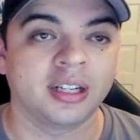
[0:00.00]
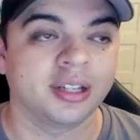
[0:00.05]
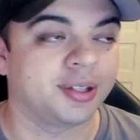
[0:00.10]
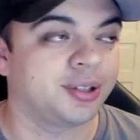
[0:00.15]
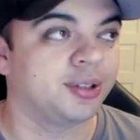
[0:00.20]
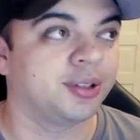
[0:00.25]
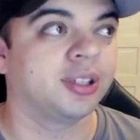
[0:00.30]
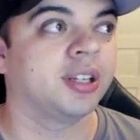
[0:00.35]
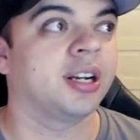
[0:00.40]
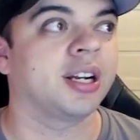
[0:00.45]

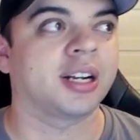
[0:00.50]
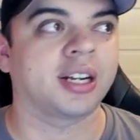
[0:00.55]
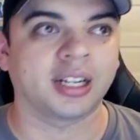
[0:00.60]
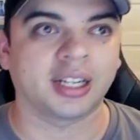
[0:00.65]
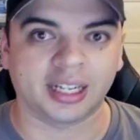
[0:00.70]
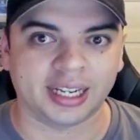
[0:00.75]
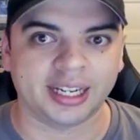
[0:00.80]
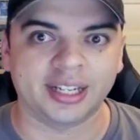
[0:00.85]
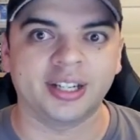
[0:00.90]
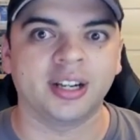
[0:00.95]
You literally
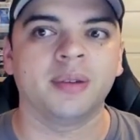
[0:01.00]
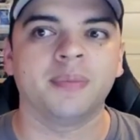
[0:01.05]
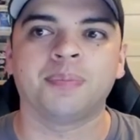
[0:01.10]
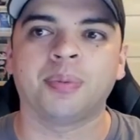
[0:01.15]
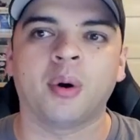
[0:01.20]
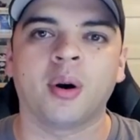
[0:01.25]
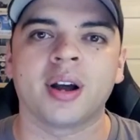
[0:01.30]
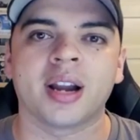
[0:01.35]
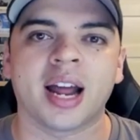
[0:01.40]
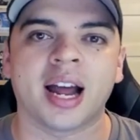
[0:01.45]
clean their
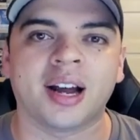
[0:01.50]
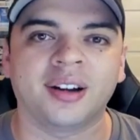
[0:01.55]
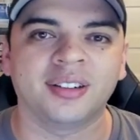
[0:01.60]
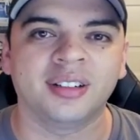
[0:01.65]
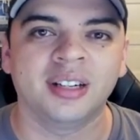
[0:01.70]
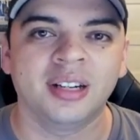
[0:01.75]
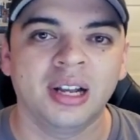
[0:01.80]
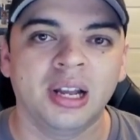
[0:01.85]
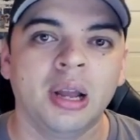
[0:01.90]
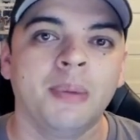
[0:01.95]
board
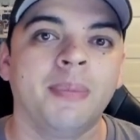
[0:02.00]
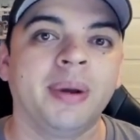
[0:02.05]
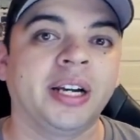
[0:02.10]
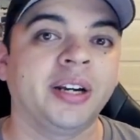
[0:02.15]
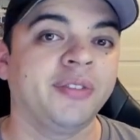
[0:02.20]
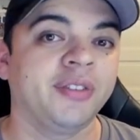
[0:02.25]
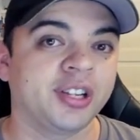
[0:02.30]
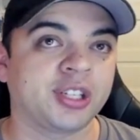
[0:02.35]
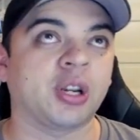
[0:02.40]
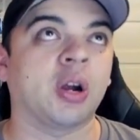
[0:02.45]
out, make
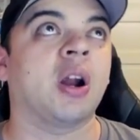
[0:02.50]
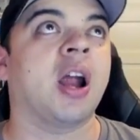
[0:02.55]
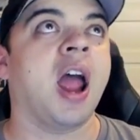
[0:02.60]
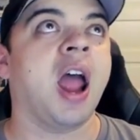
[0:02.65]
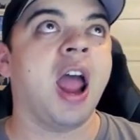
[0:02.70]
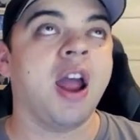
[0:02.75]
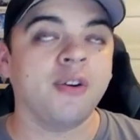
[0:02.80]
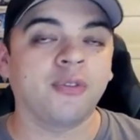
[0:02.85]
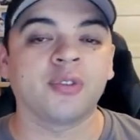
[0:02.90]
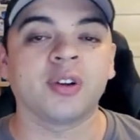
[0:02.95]
it restart
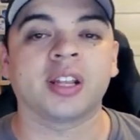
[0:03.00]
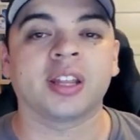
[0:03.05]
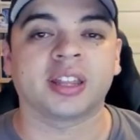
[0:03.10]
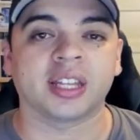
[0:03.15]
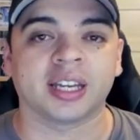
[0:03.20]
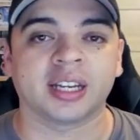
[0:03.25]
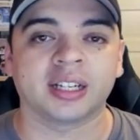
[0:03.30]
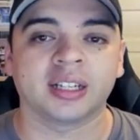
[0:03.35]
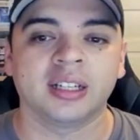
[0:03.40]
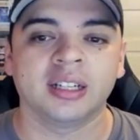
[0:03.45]

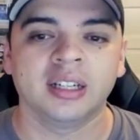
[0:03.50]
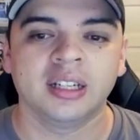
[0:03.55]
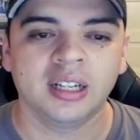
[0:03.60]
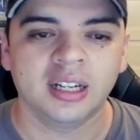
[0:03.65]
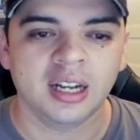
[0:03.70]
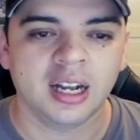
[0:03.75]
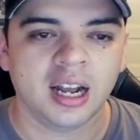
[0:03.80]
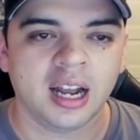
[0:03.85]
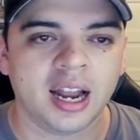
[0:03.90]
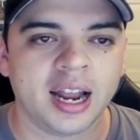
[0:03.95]
everything,
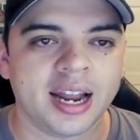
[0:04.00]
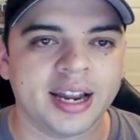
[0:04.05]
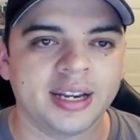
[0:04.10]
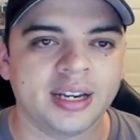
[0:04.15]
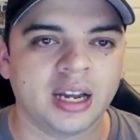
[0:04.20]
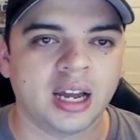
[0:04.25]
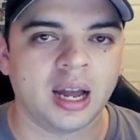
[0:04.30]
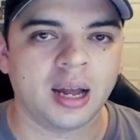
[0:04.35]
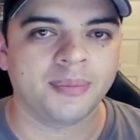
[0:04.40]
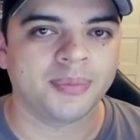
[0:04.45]
and
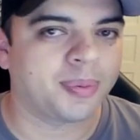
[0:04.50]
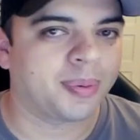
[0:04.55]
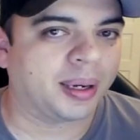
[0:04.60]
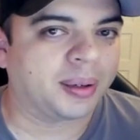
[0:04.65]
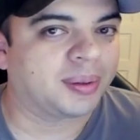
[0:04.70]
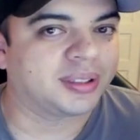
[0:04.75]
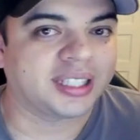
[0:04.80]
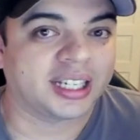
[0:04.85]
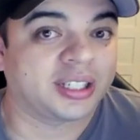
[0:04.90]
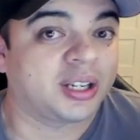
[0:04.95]
depending on
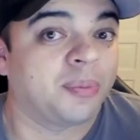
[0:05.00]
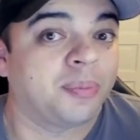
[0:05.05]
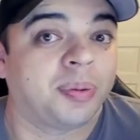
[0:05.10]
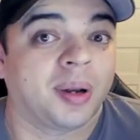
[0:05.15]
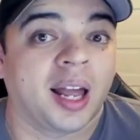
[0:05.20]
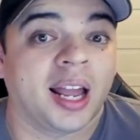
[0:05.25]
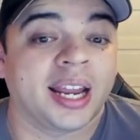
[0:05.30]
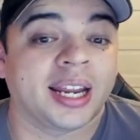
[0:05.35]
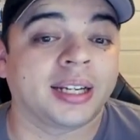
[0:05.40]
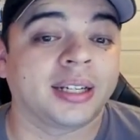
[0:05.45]
what deck you're
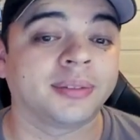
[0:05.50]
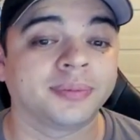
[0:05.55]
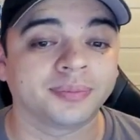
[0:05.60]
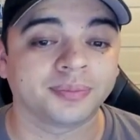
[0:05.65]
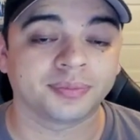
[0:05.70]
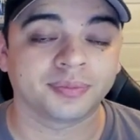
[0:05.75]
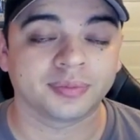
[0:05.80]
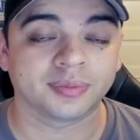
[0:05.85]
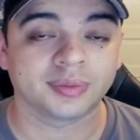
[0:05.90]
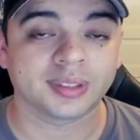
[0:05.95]
playing,
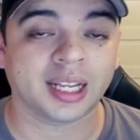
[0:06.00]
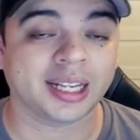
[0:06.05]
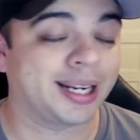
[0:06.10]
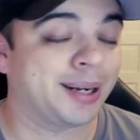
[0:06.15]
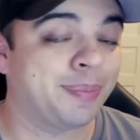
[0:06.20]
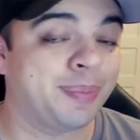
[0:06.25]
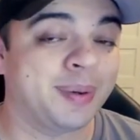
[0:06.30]
that could